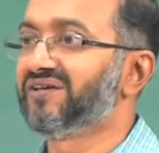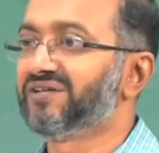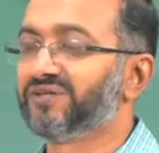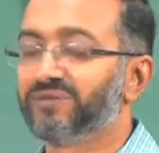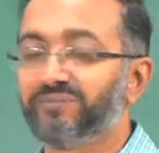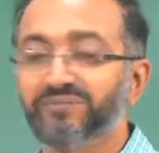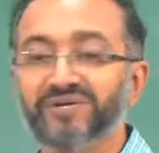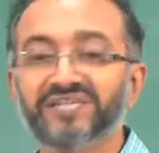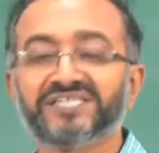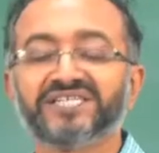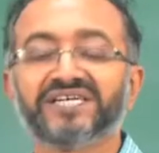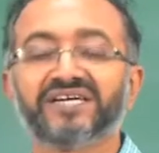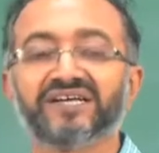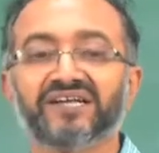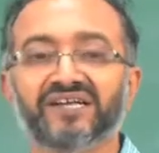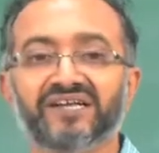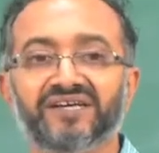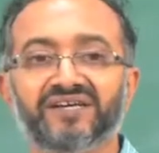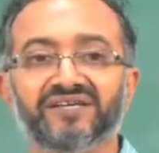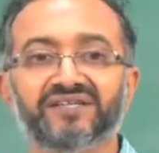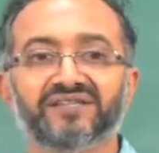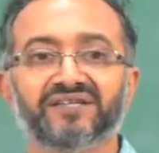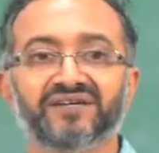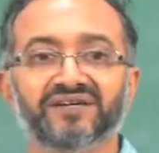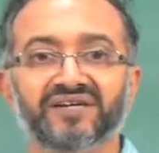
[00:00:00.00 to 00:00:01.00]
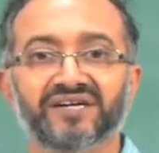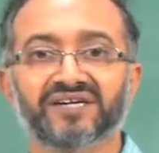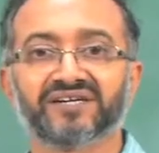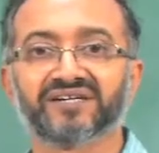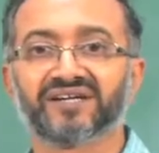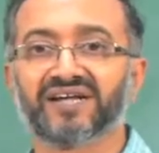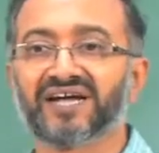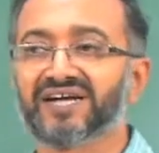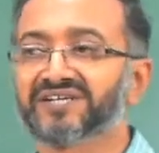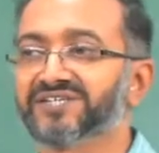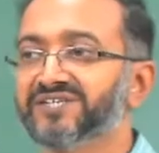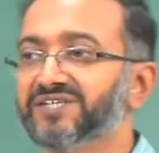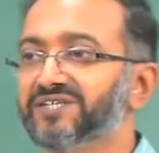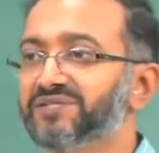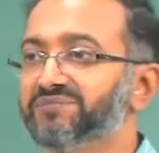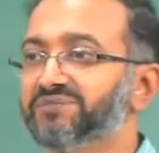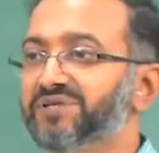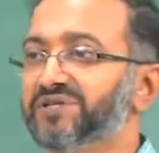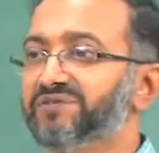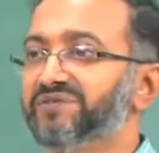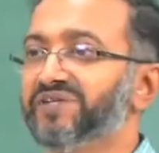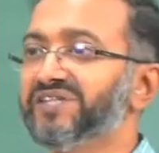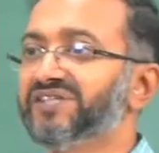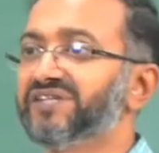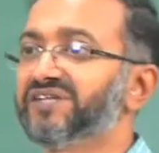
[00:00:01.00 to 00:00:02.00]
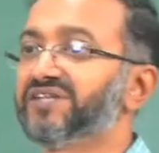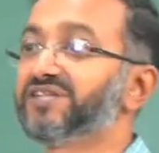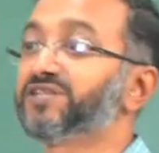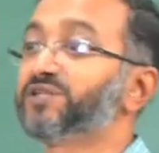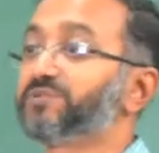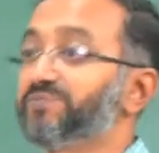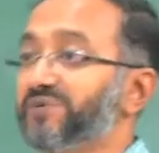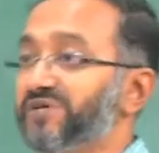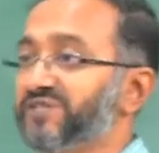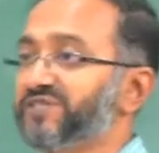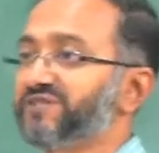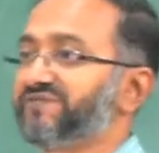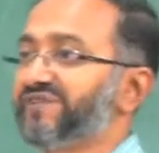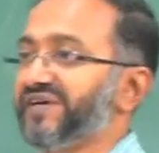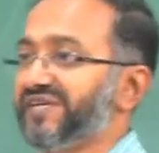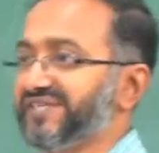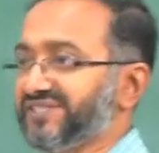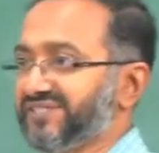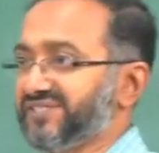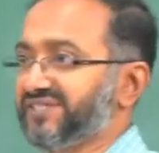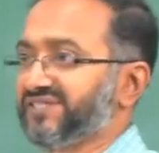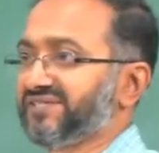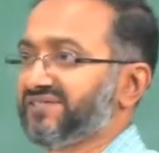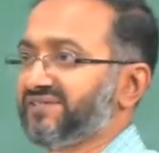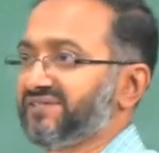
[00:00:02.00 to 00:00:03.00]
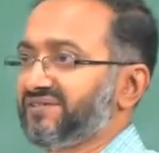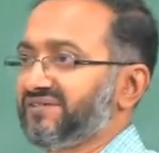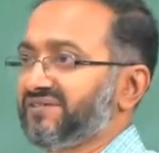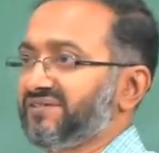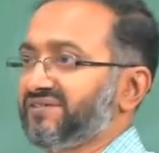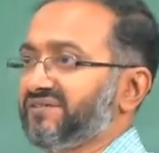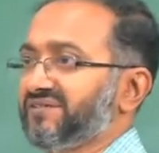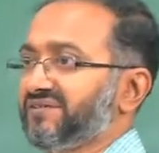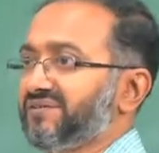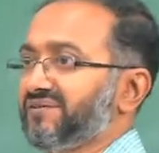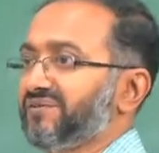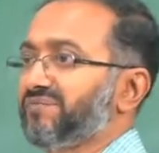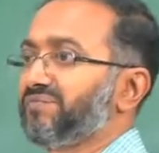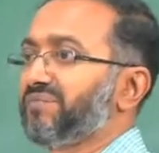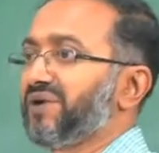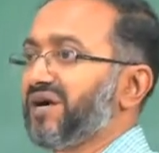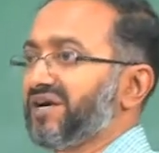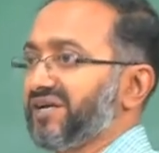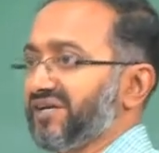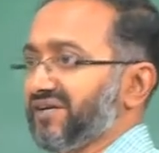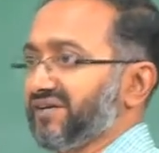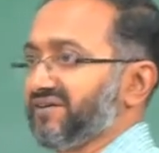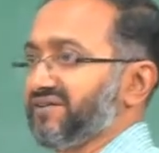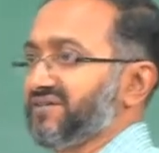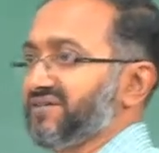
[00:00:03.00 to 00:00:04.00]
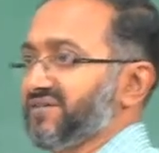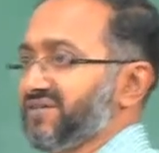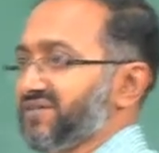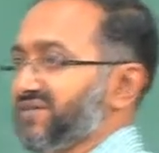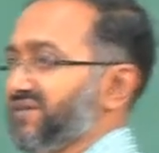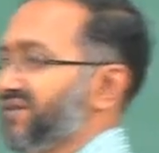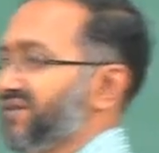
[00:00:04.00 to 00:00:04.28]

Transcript: So, basically the interactions between the disperse phase particles